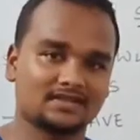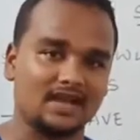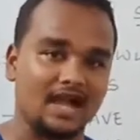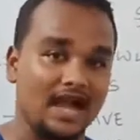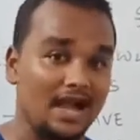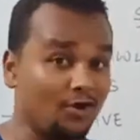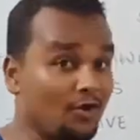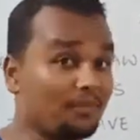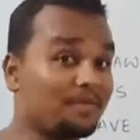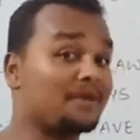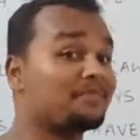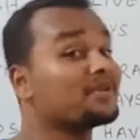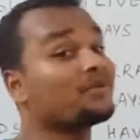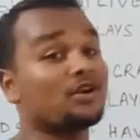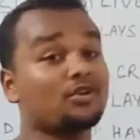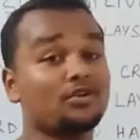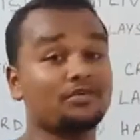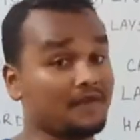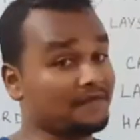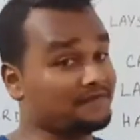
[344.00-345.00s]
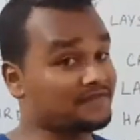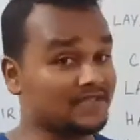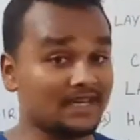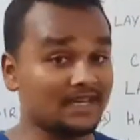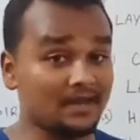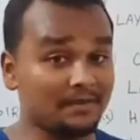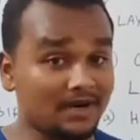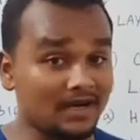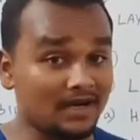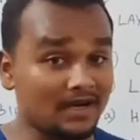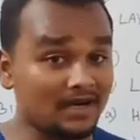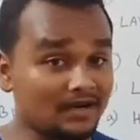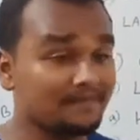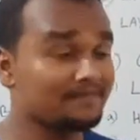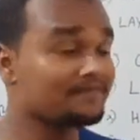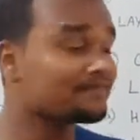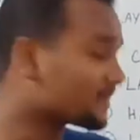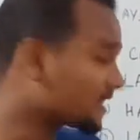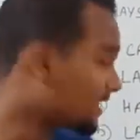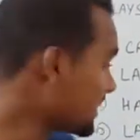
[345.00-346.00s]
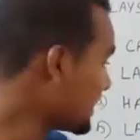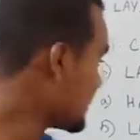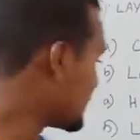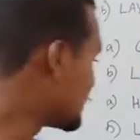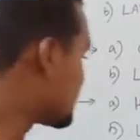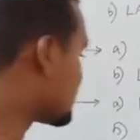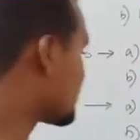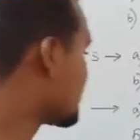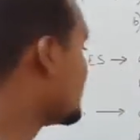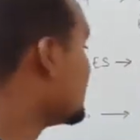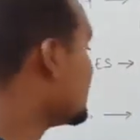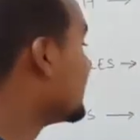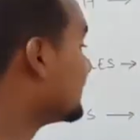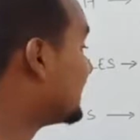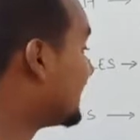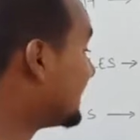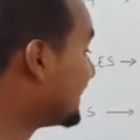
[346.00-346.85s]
I hope every one of you have seen a bird. Yes.